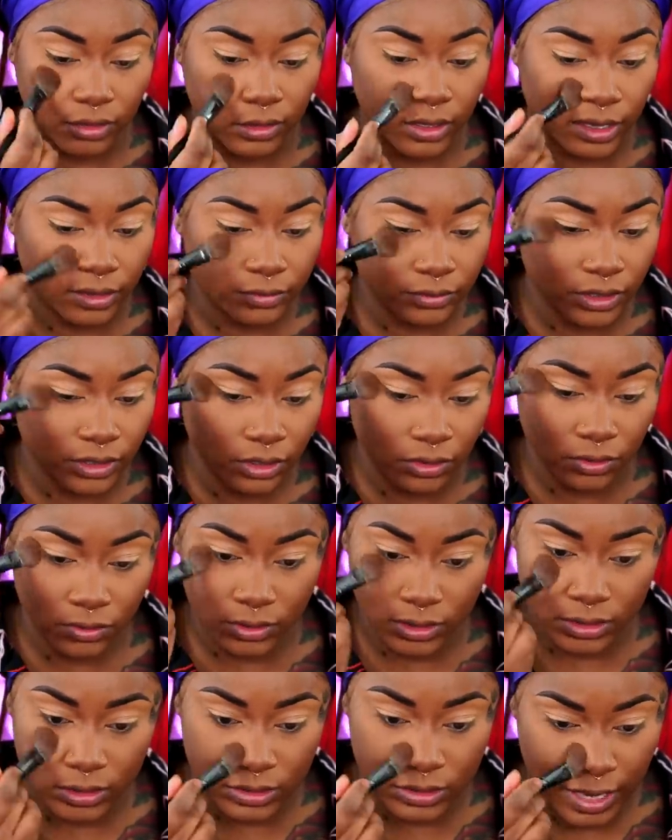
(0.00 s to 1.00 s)
Love to
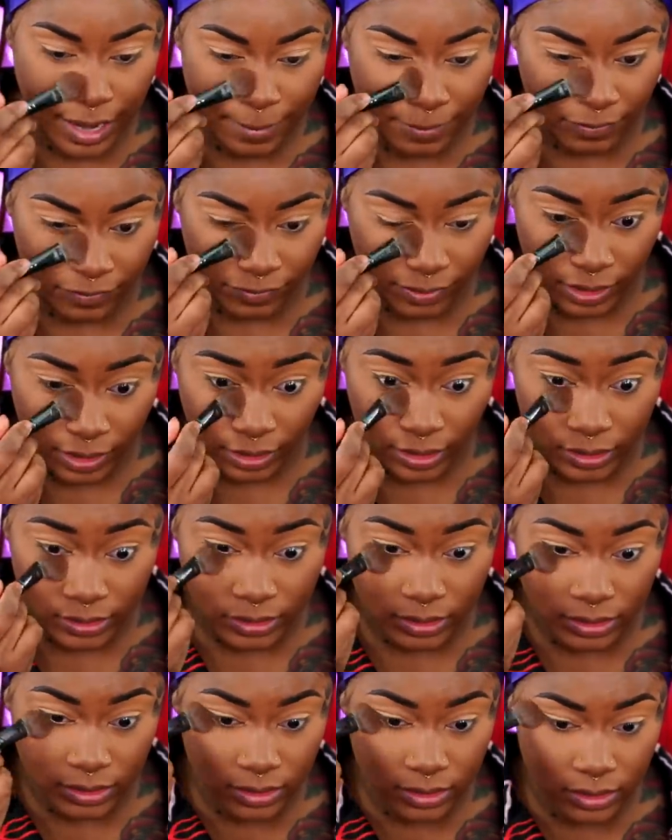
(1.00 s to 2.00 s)
use this step. I feel like
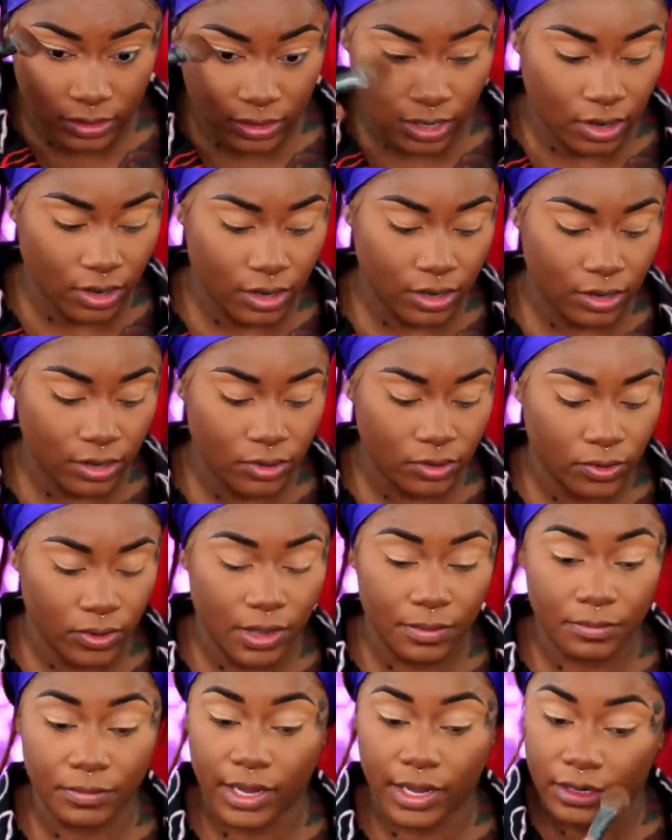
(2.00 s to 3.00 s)
it's
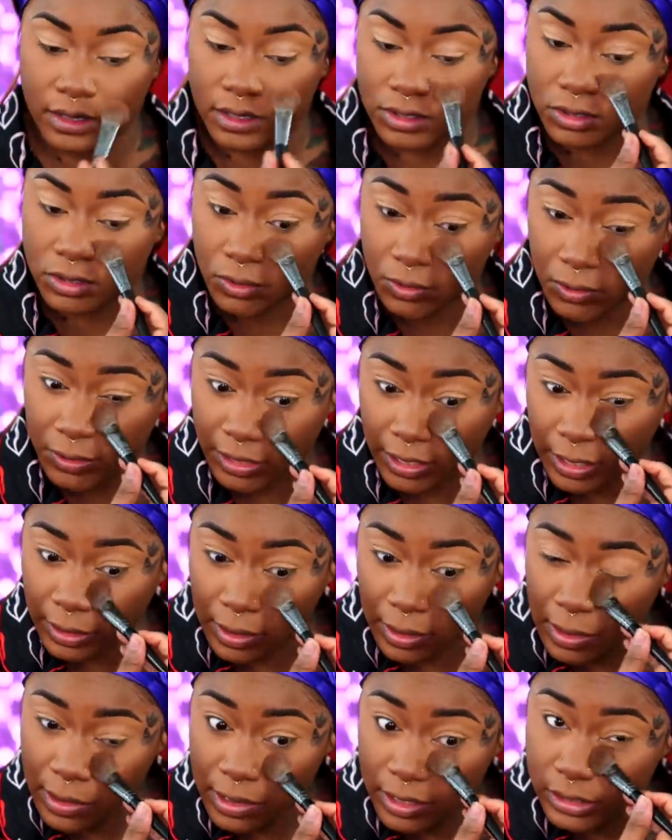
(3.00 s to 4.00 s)
so
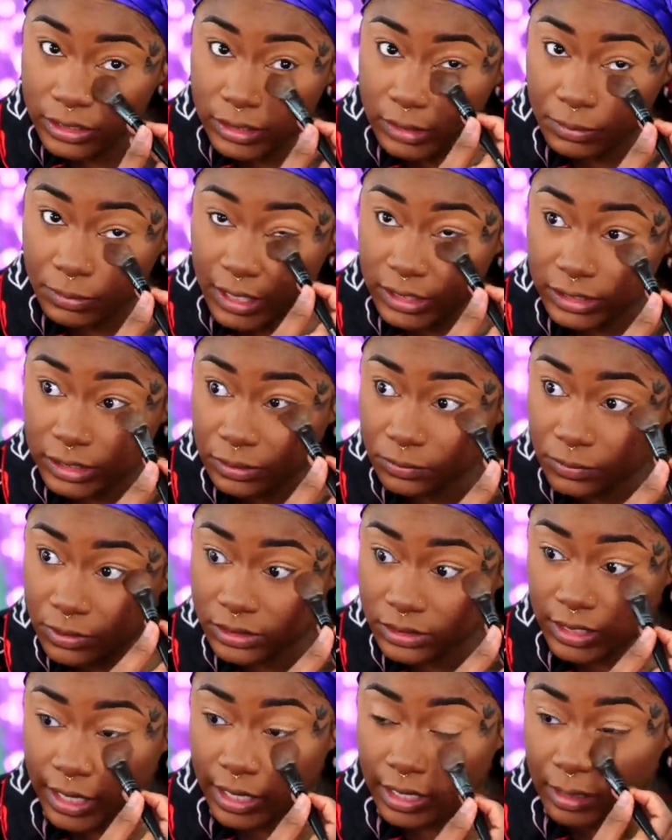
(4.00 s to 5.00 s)
mandatory, especially
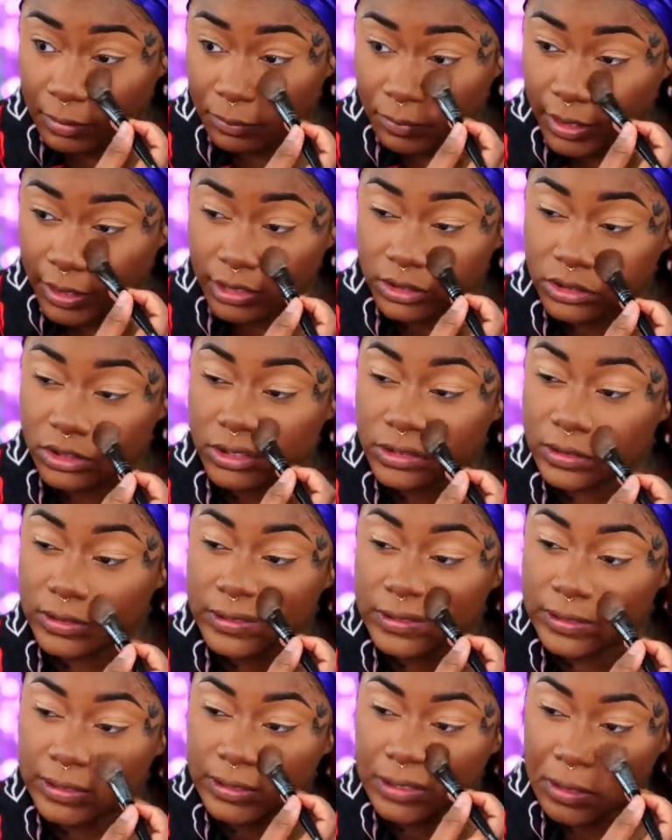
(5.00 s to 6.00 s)
when taking
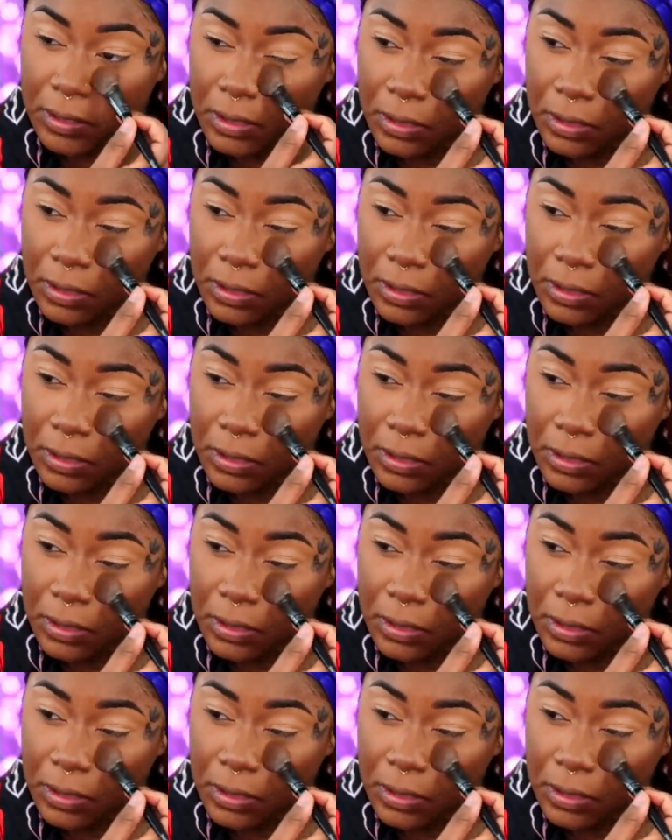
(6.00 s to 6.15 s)
pictures,